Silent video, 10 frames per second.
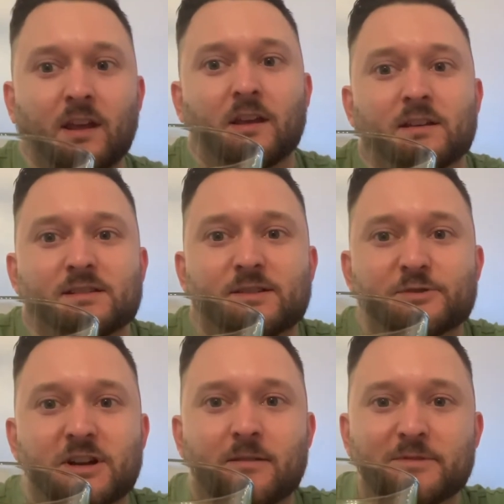So
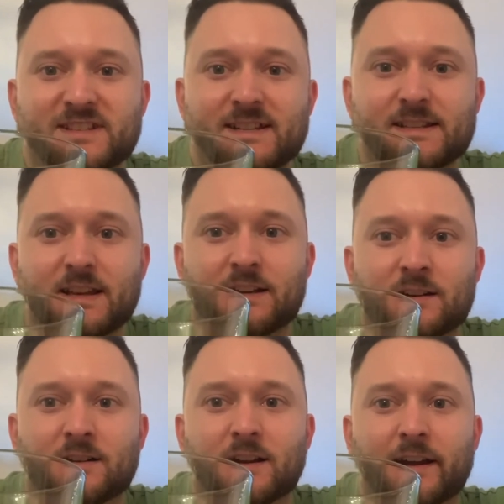it's a couple days
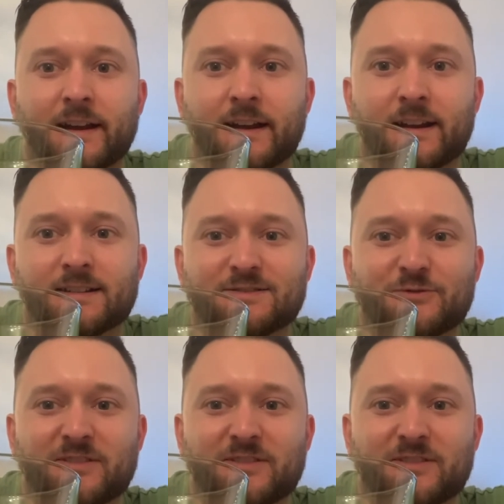later and we've